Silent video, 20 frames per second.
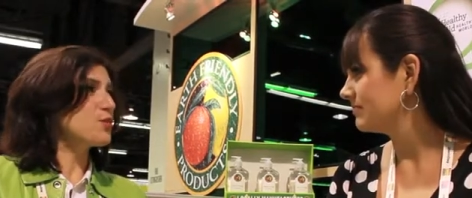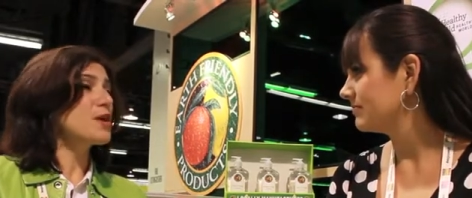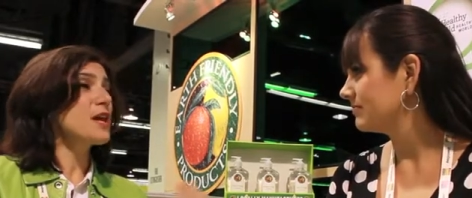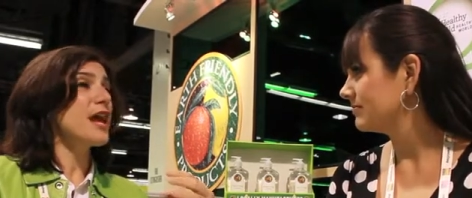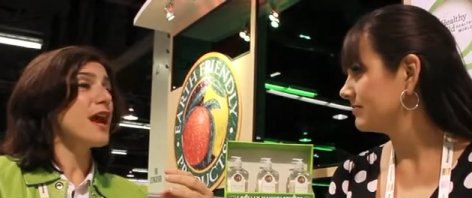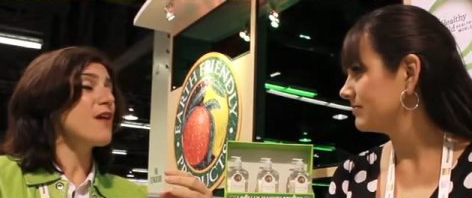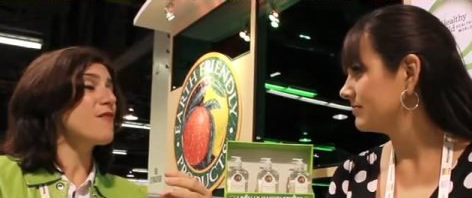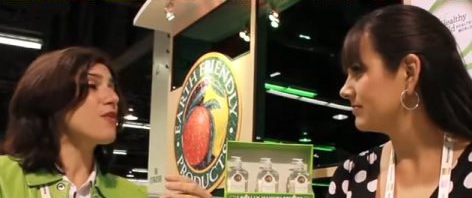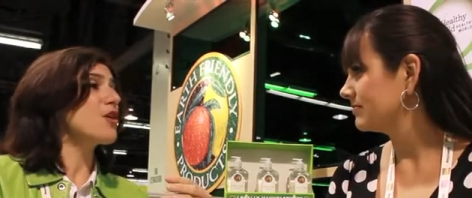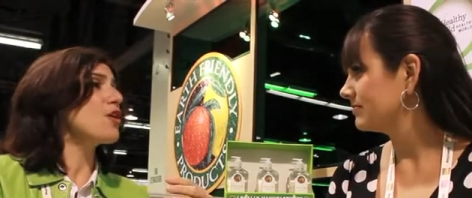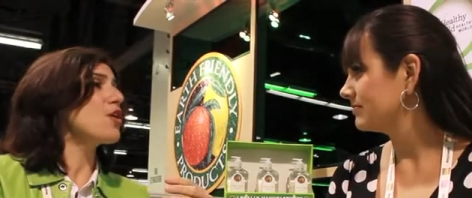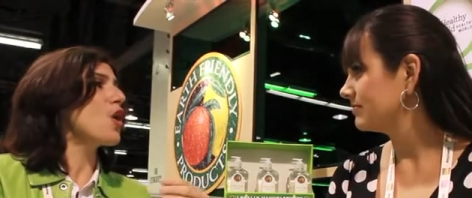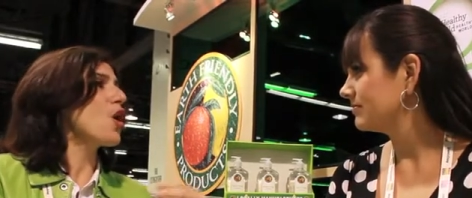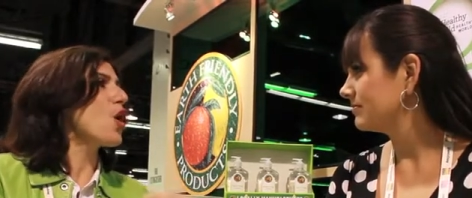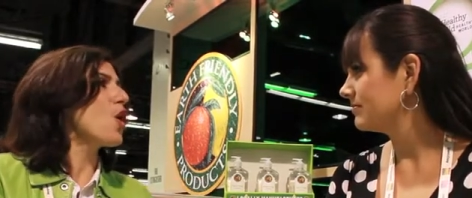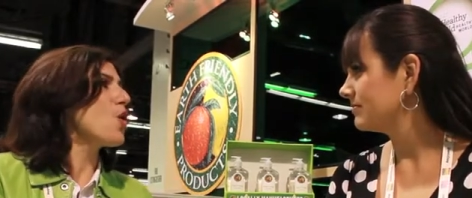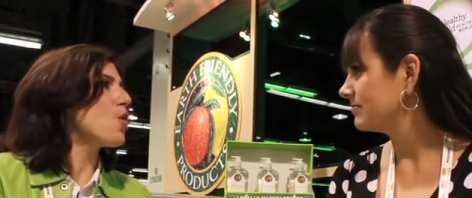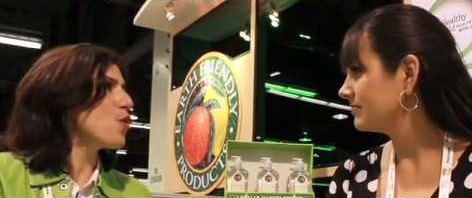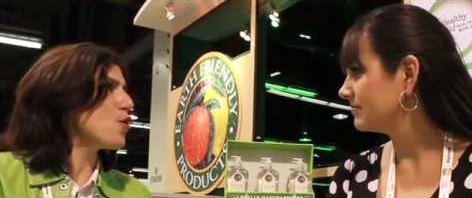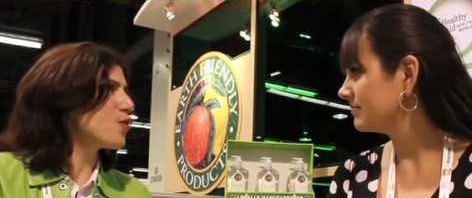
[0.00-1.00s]
Speaker 1: We have our
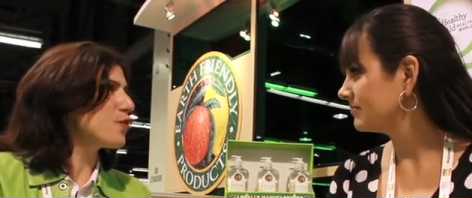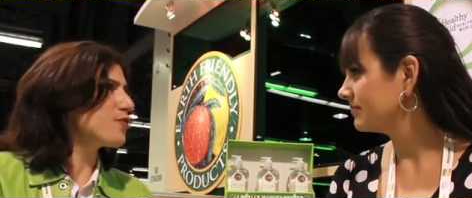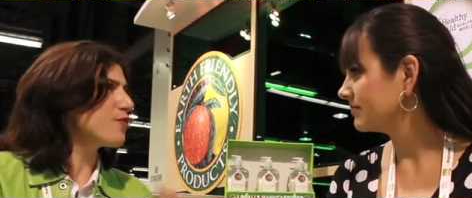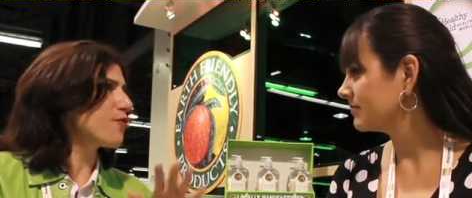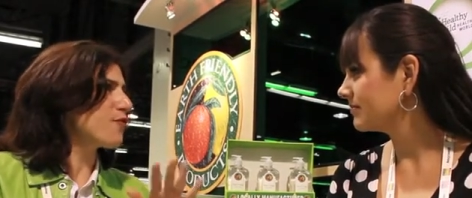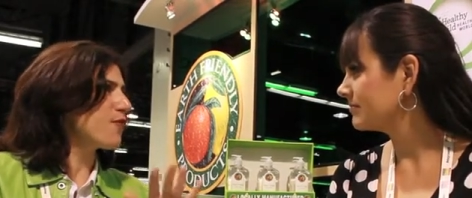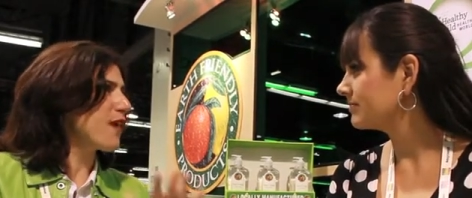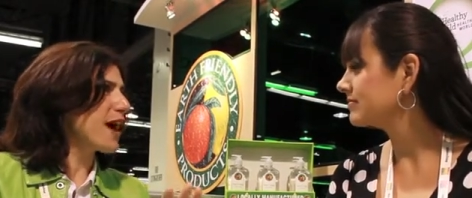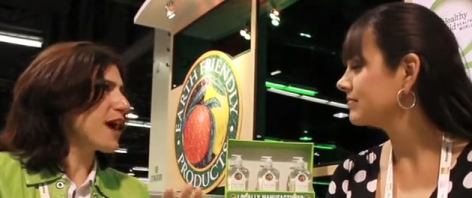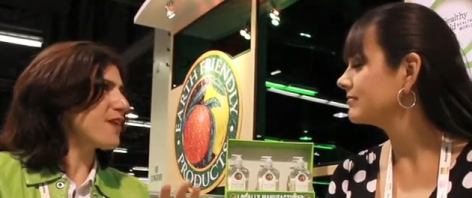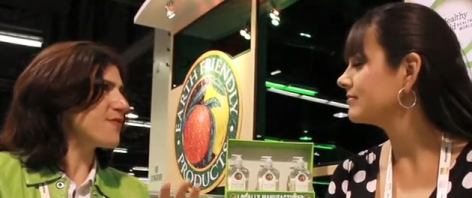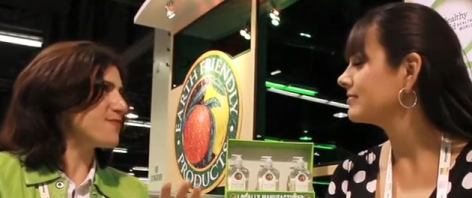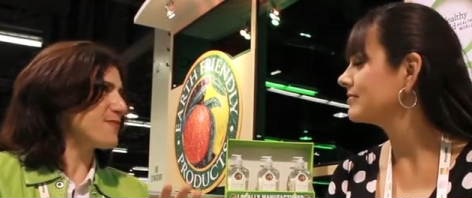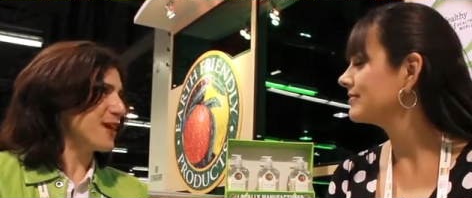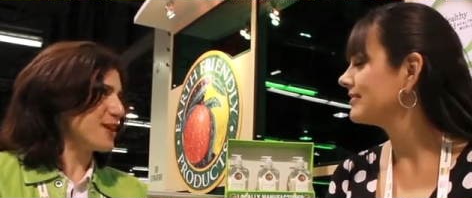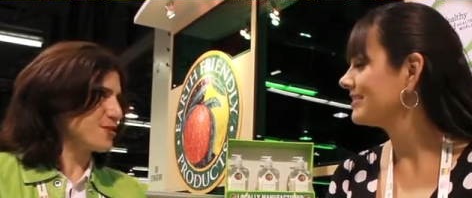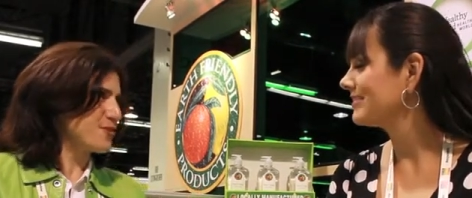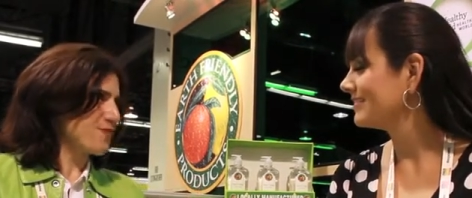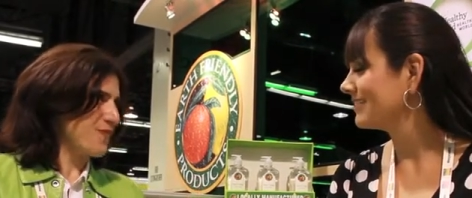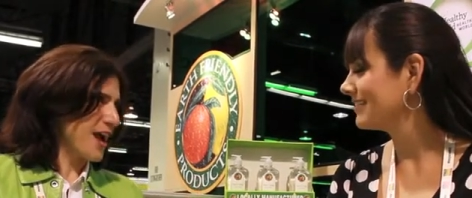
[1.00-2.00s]
own five
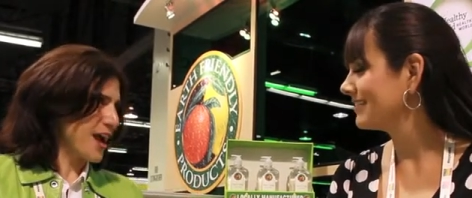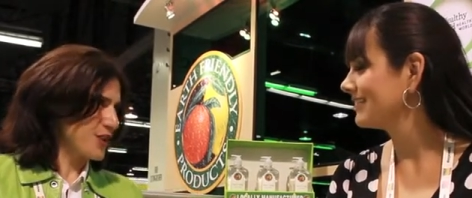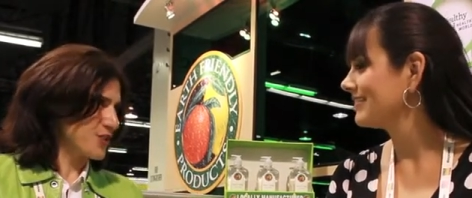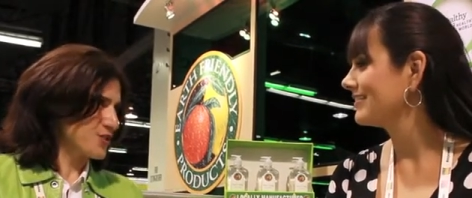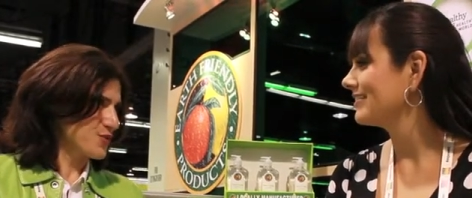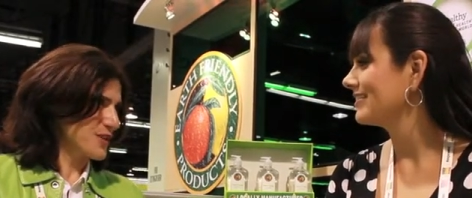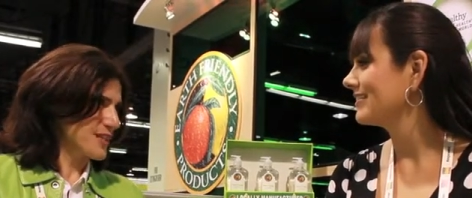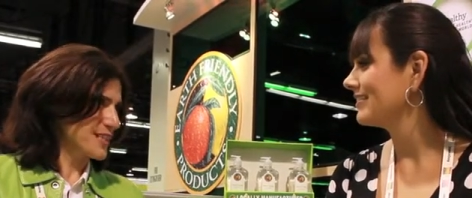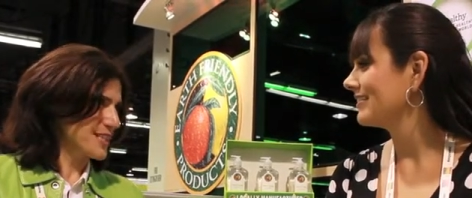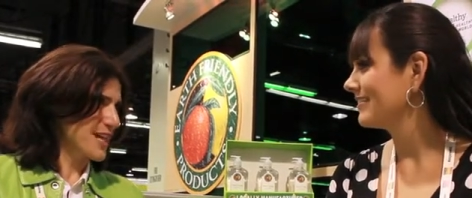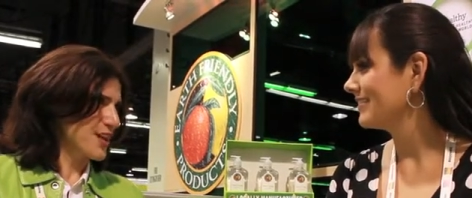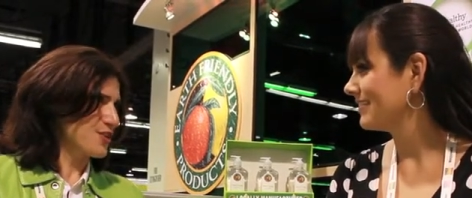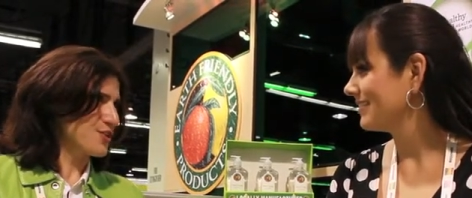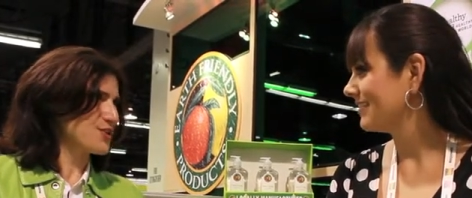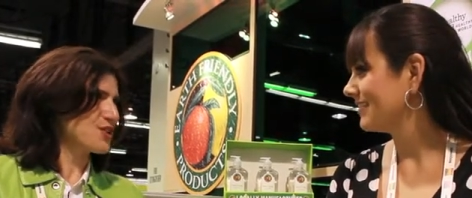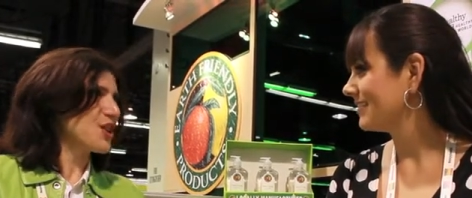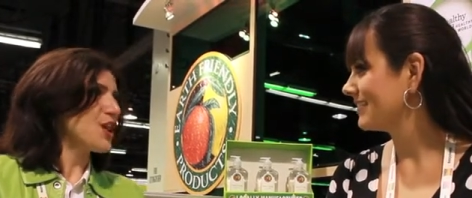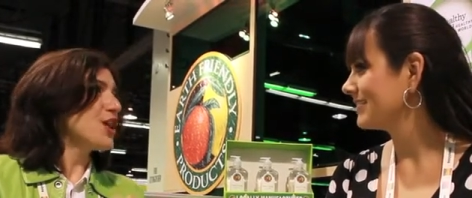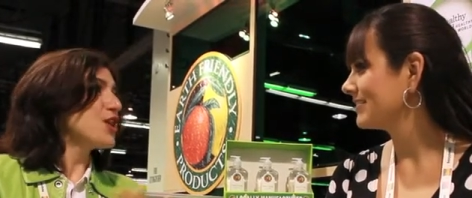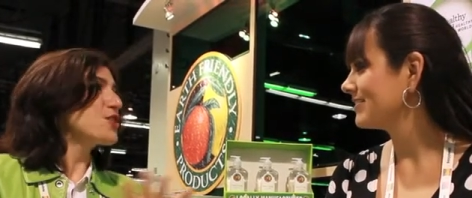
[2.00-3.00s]
manufacturing
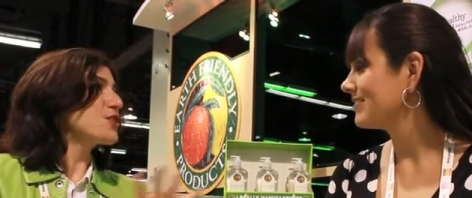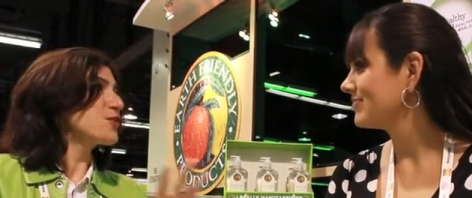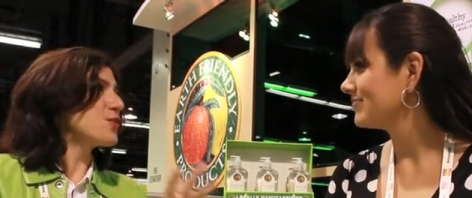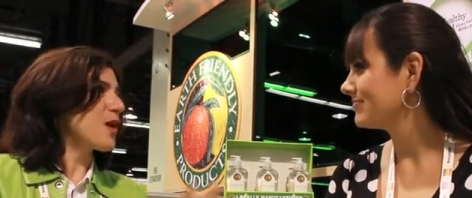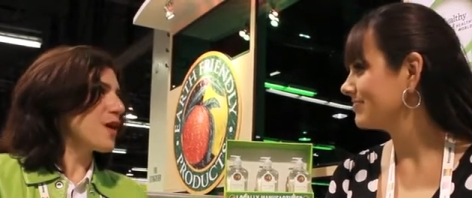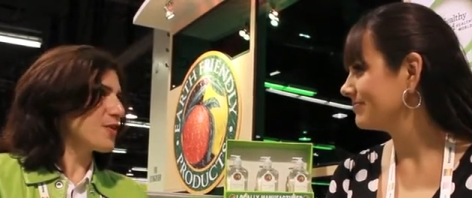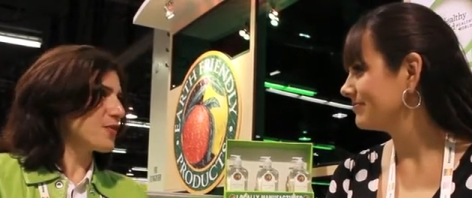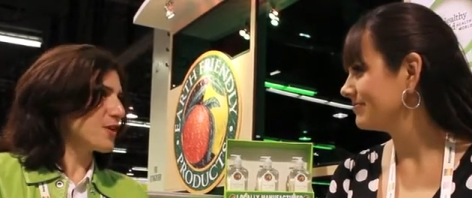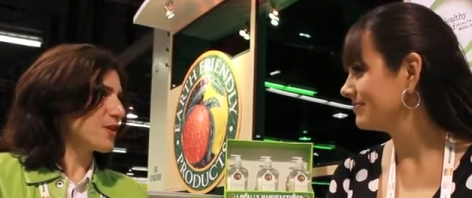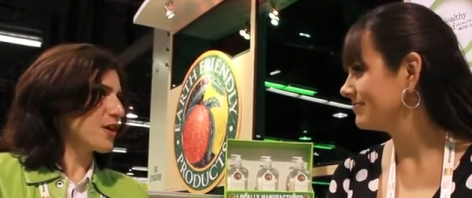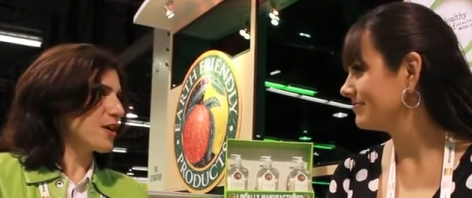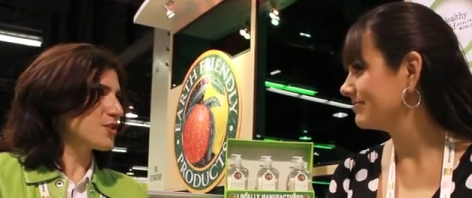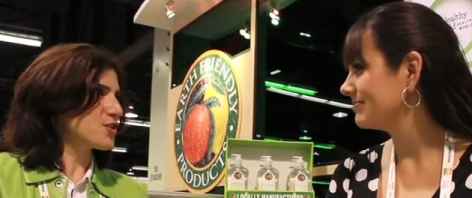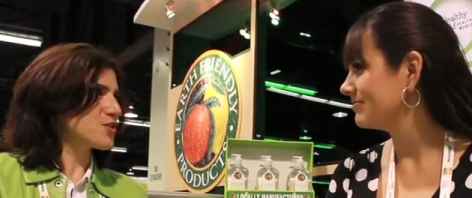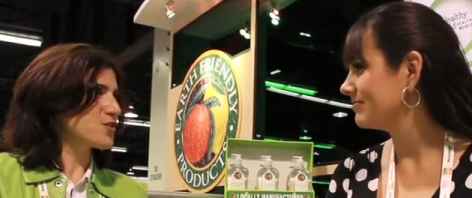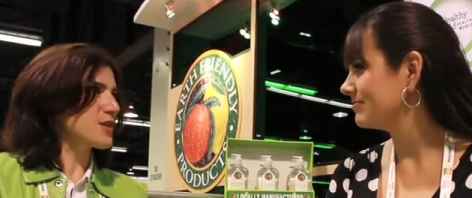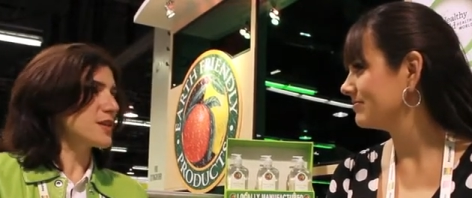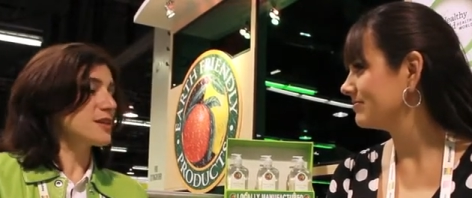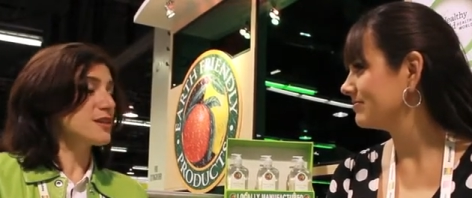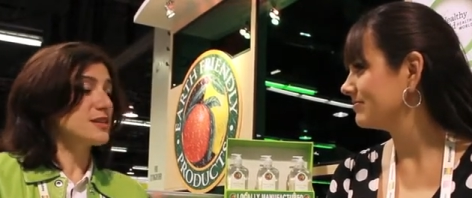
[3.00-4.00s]
centers throughout the country.